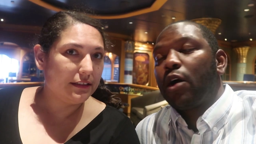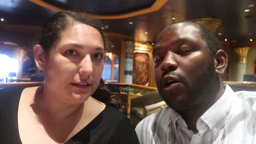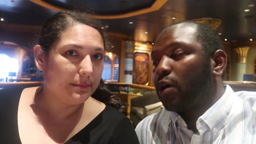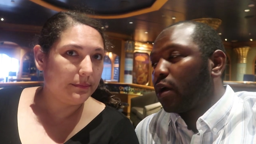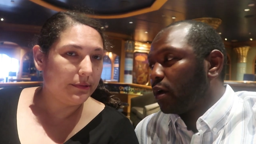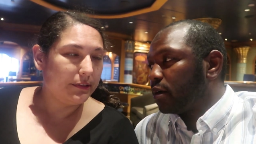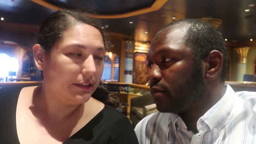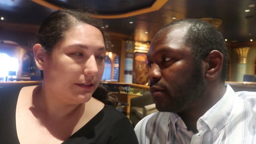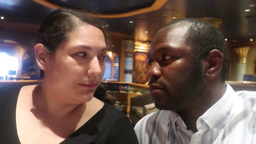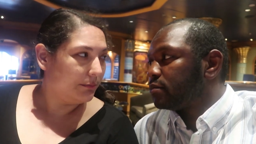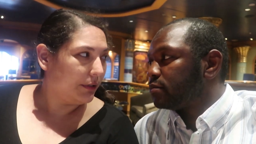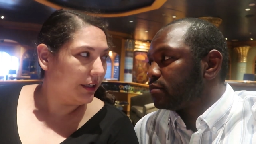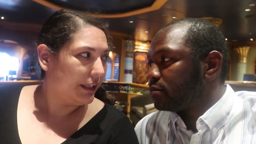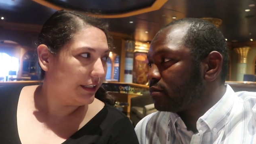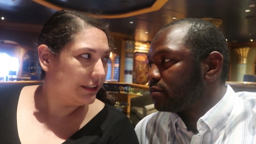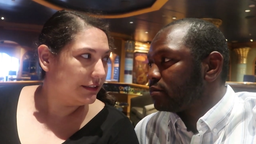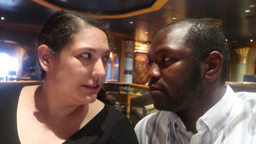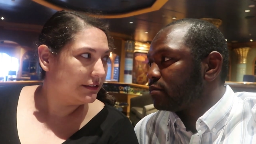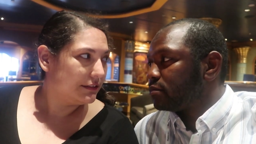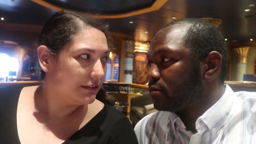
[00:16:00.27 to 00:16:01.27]
Speaker 1: okay. to put in
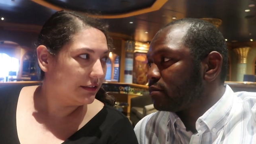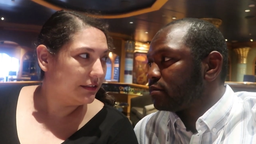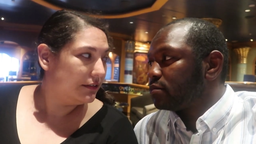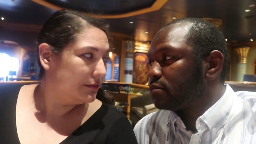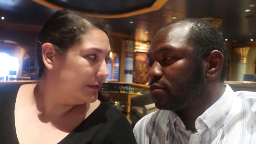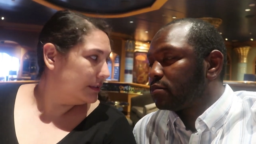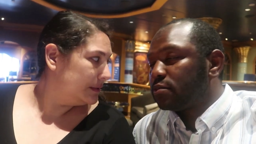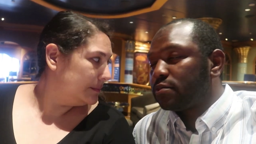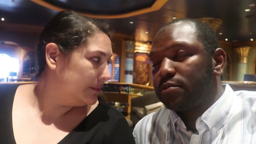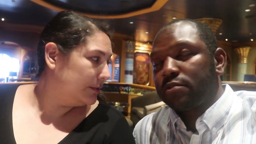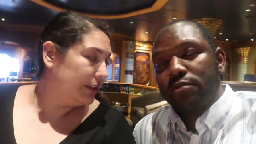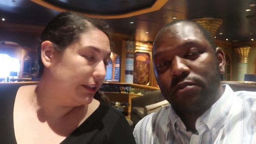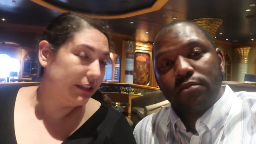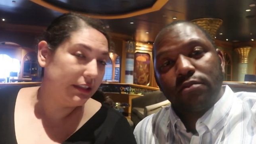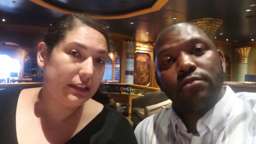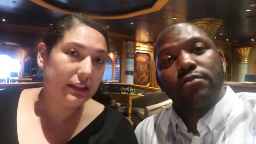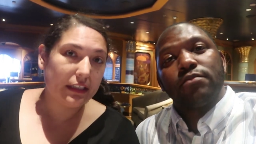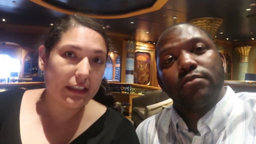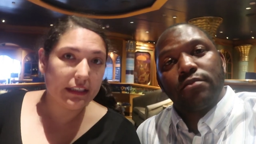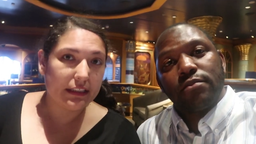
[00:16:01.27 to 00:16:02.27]
mine. And it was pretty
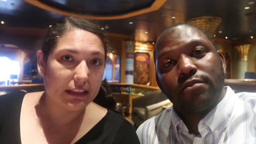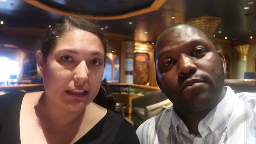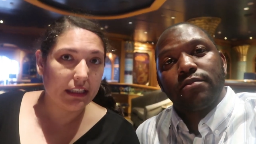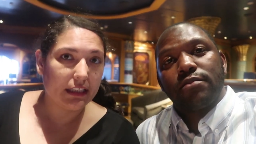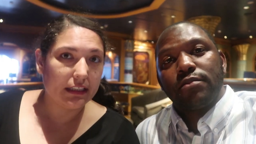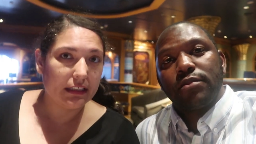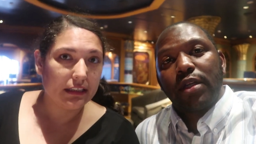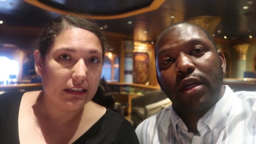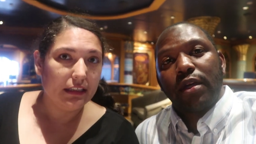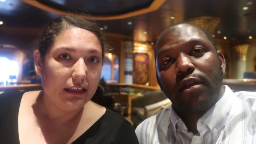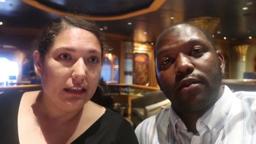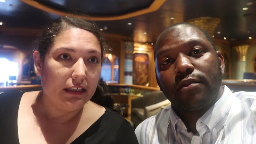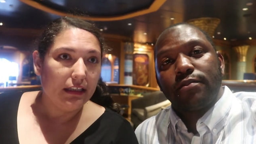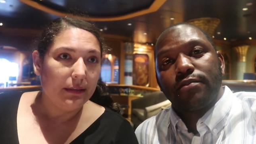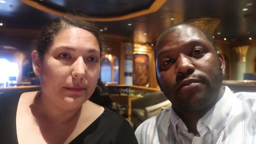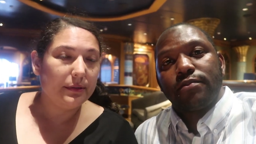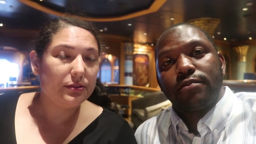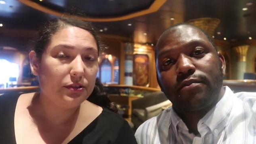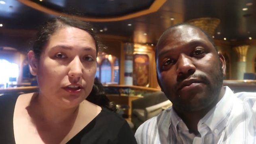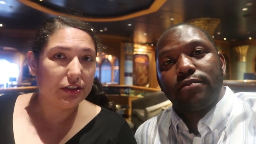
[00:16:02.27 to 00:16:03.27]
good like that.
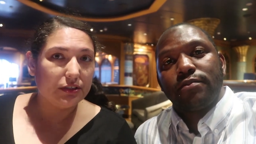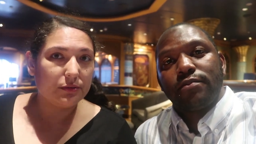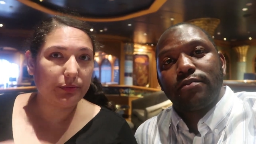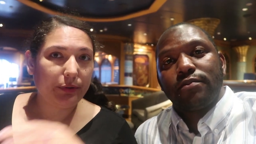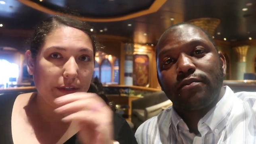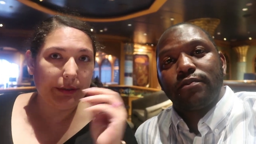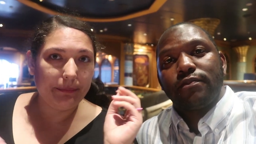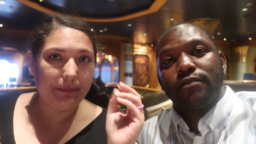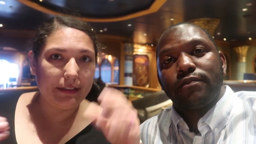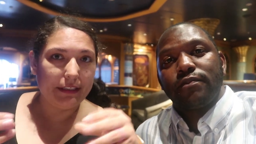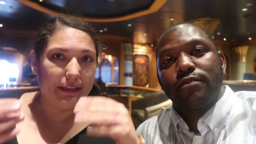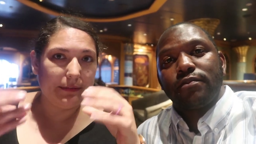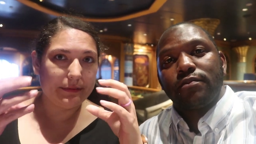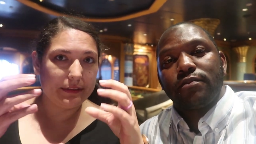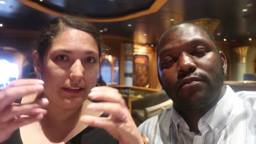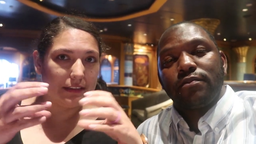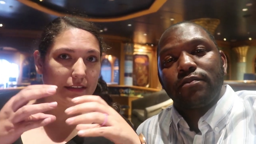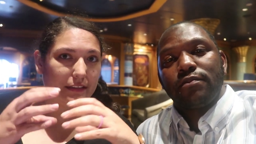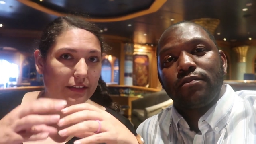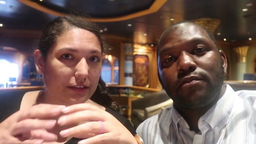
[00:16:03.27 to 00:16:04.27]
Yeah. It was just really big. It
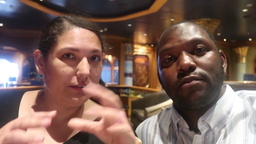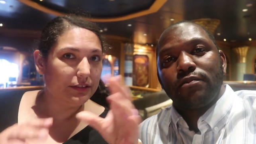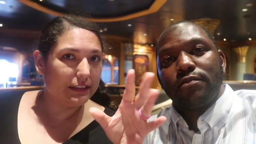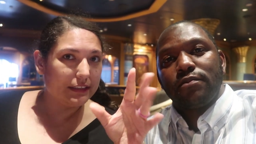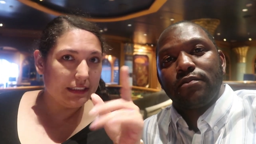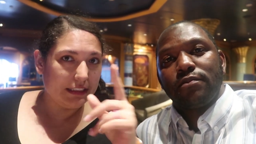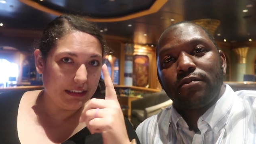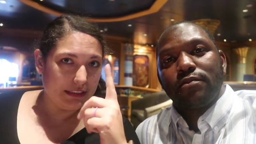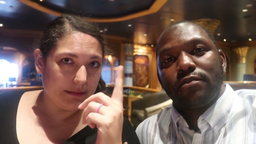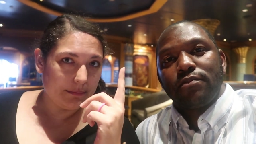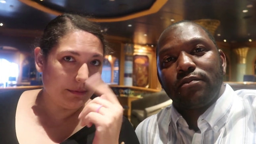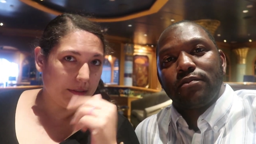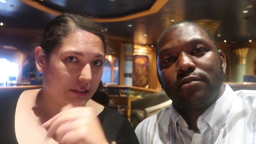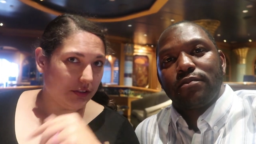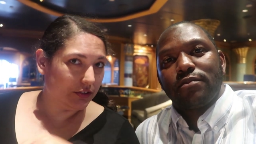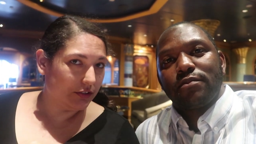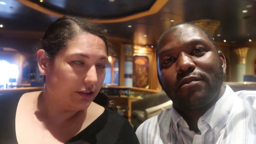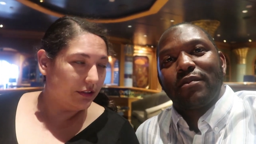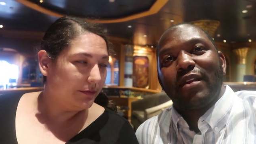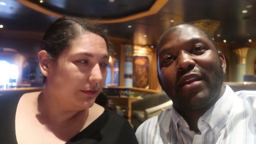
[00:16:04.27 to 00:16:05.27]
was you'll see in the
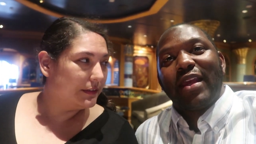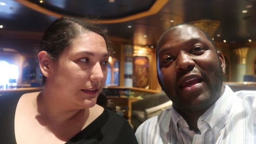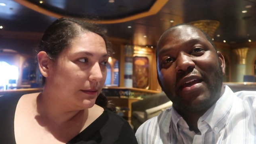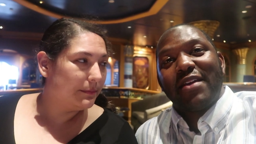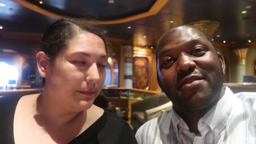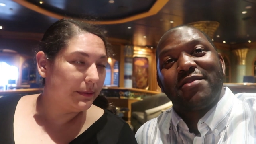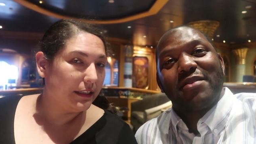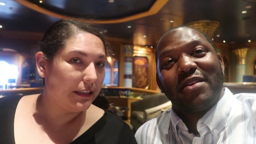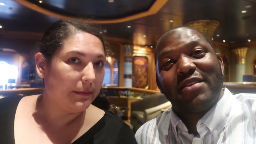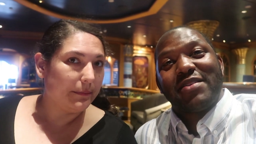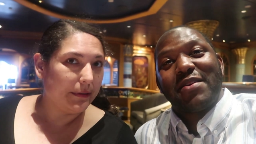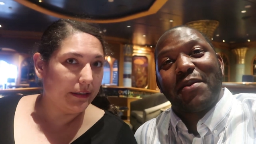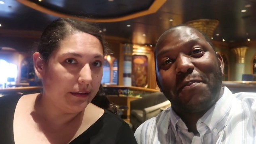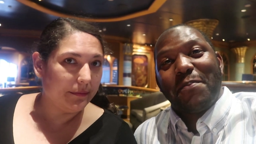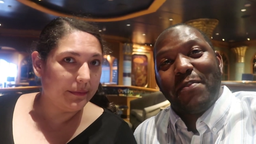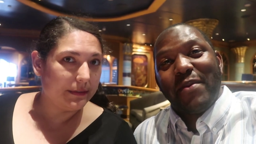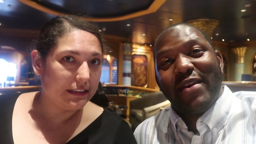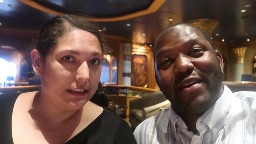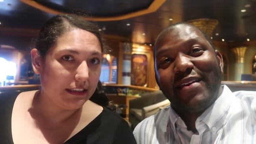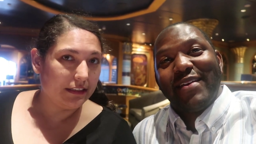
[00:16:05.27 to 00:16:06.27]
picture. It was yes, a big, big
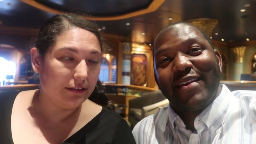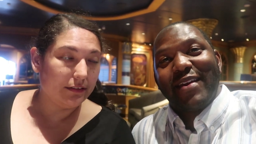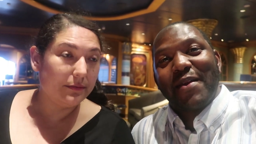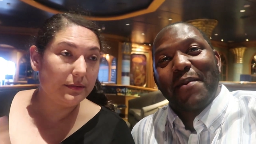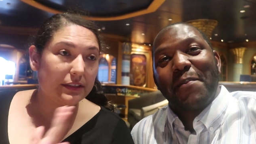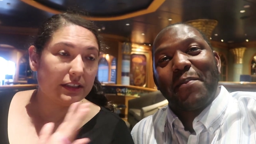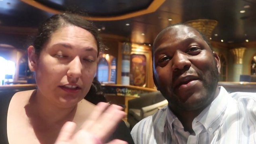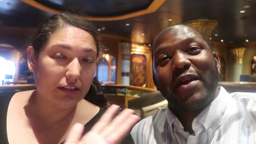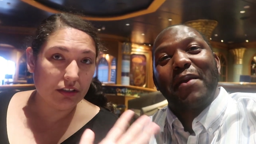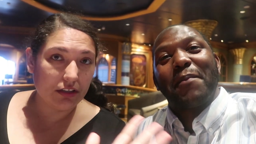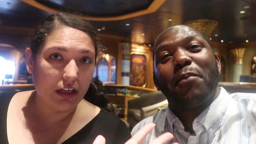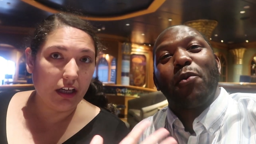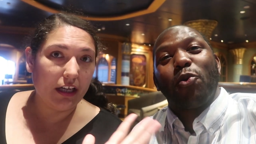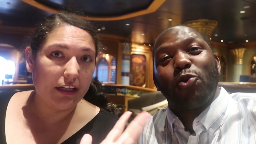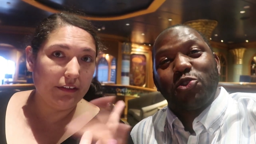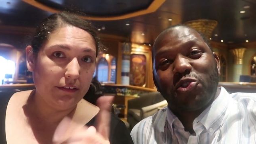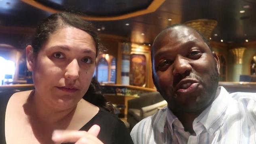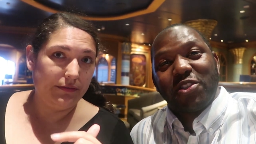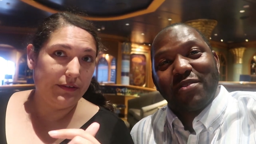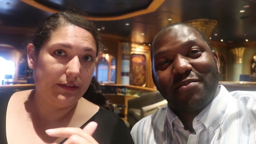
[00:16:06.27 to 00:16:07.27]
potato. It was a lot
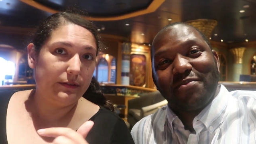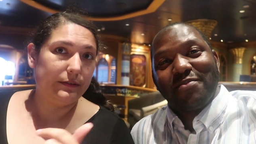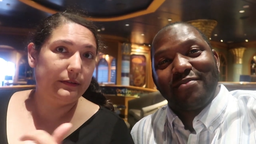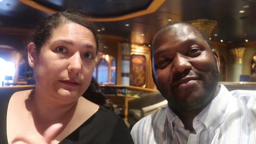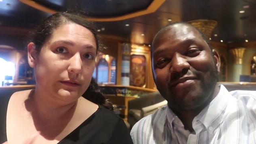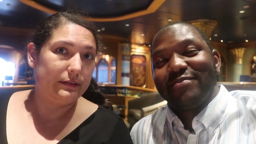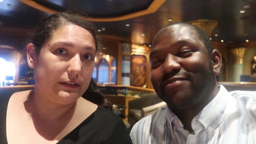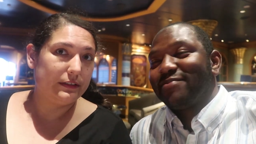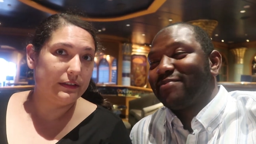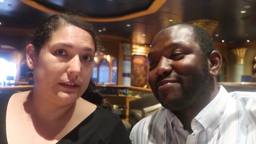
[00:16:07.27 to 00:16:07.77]
portion. of food.